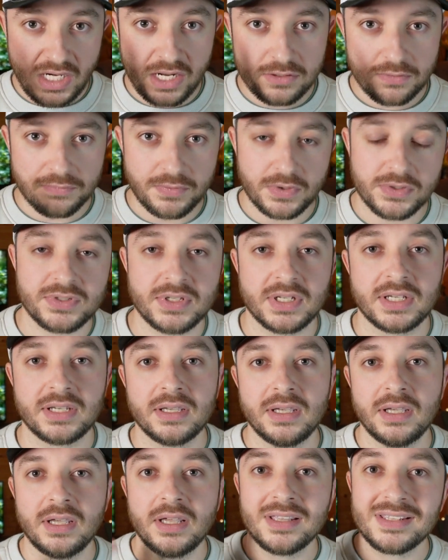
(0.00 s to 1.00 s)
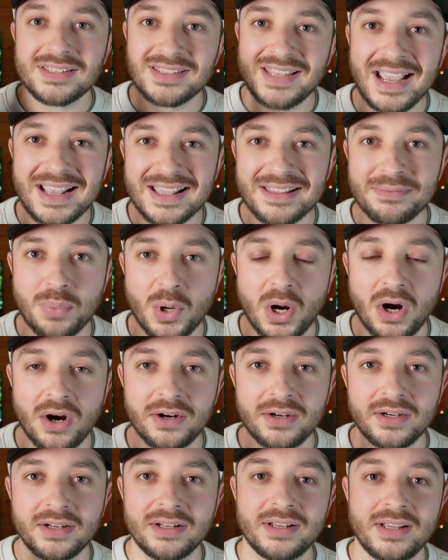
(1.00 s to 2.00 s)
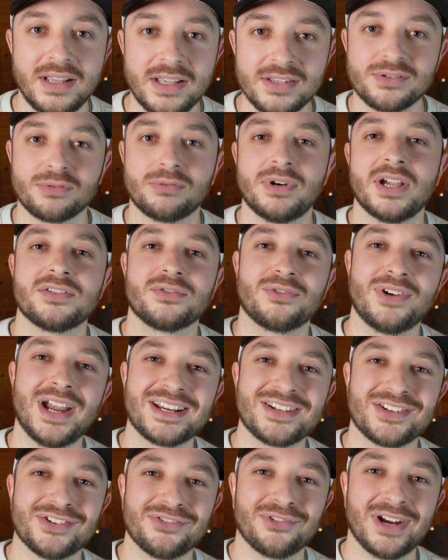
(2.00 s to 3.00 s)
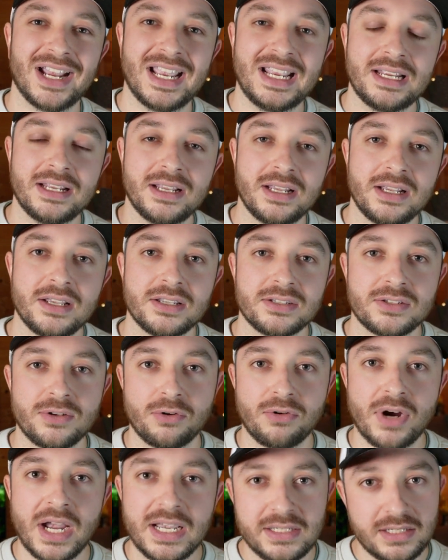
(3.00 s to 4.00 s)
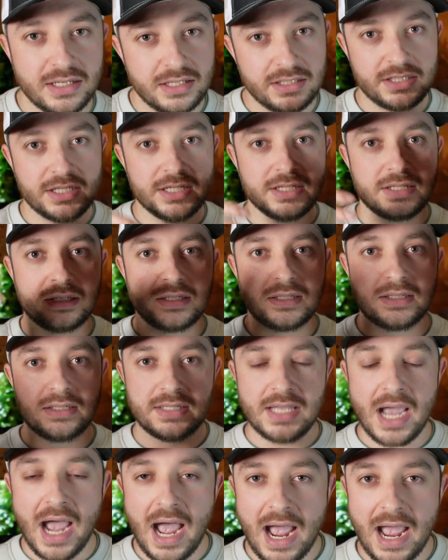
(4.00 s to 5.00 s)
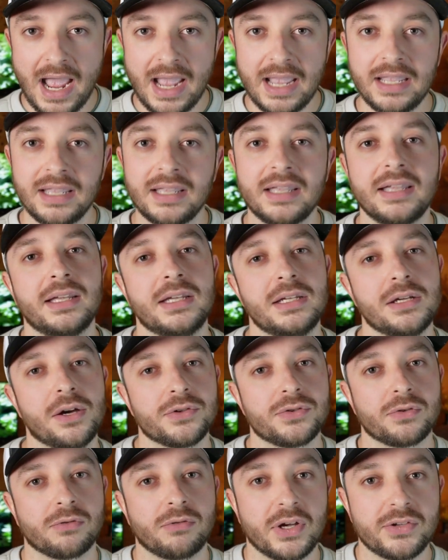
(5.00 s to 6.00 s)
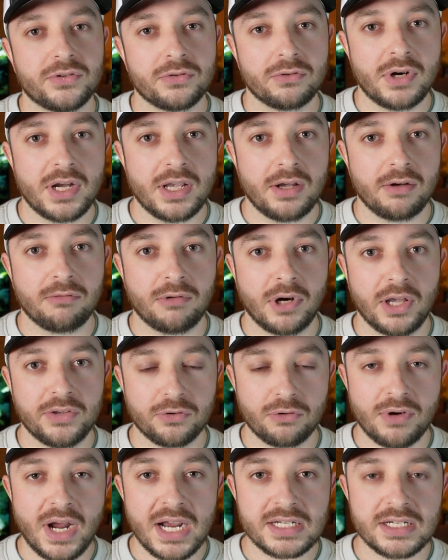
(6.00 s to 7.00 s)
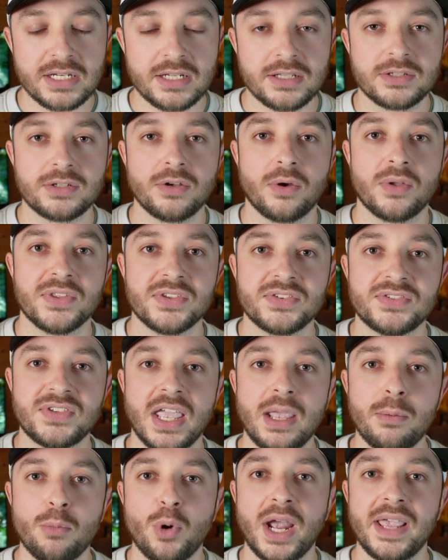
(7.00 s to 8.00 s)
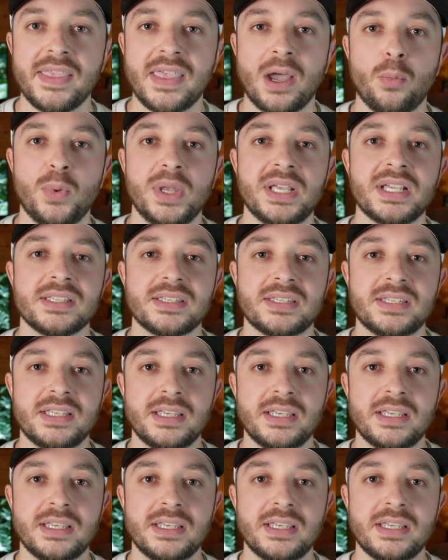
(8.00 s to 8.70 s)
That's the first thing. Second part is the resurrection, right? So Christ didn't just die, he also resurrected. And so in the same way that we can